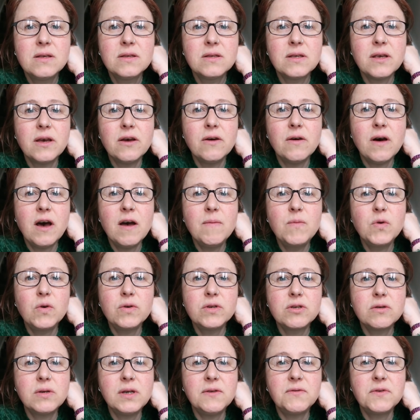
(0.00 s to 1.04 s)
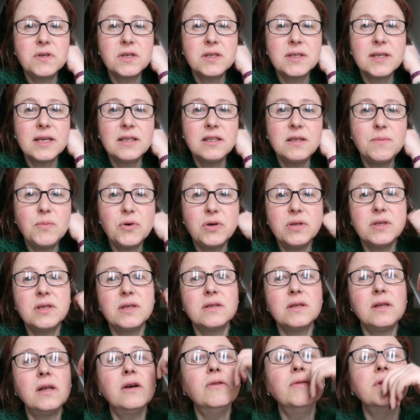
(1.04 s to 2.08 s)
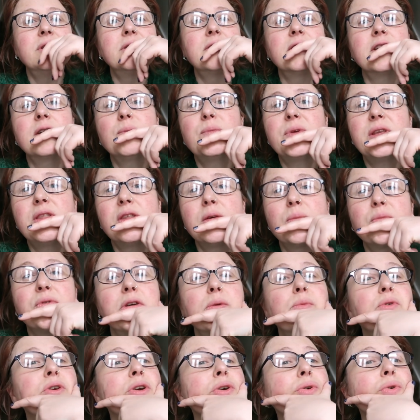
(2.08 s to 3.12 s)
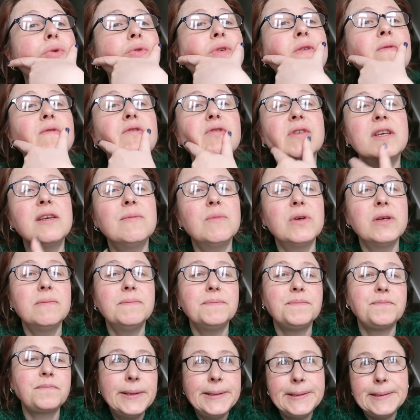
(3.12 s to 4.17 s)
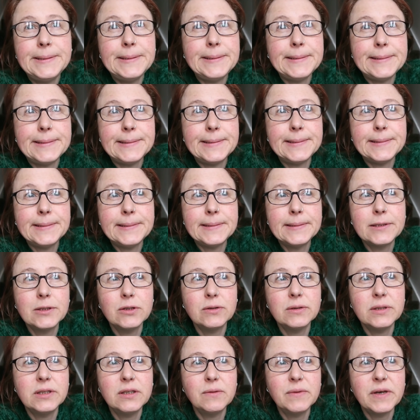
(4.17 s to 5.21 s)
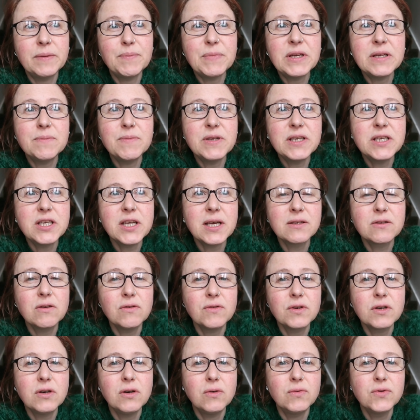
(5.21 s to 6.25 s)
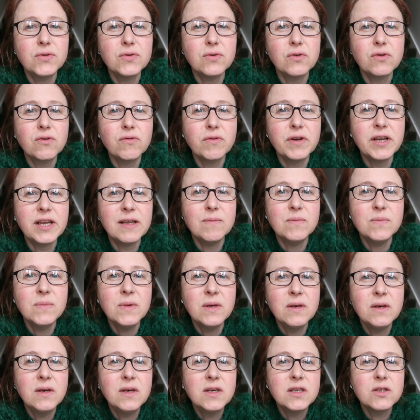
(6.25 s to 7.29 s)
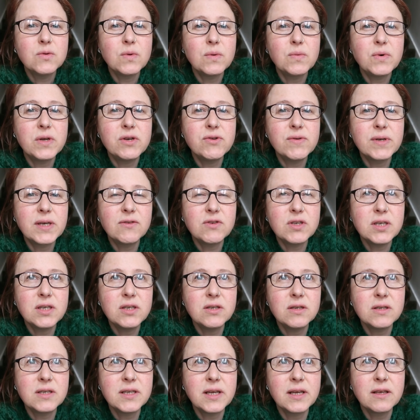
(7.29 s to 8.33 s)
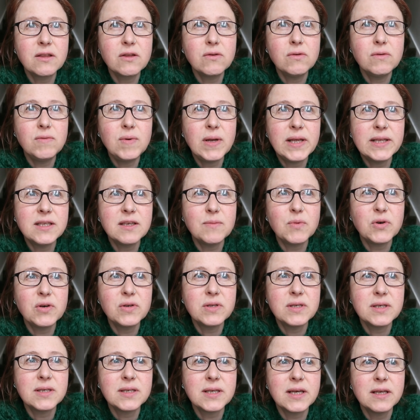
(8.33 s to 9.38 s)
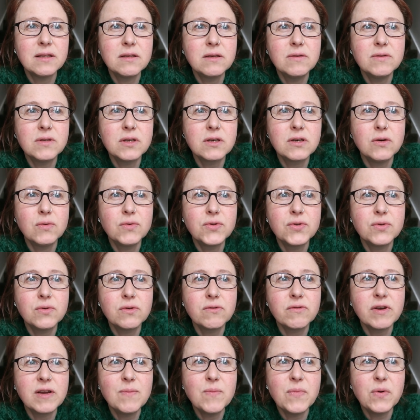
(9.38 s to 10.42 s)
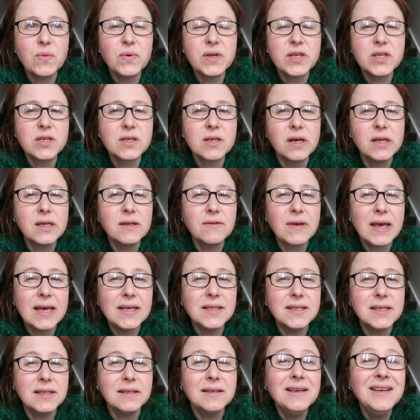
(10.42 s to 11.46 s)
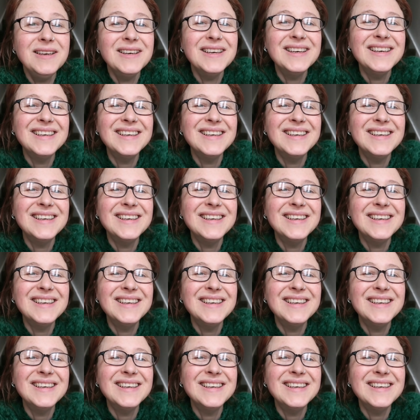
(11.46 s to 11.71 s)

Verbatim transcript: So I'm not sure if just antibiotics alone is going to be the appropriate course of treatment. Sure, anyway, but I mean, she has got the cold sore cream, so we're wondering if she should take the oral antibiotics and use the cold sore cream, but we're just kind of guessing.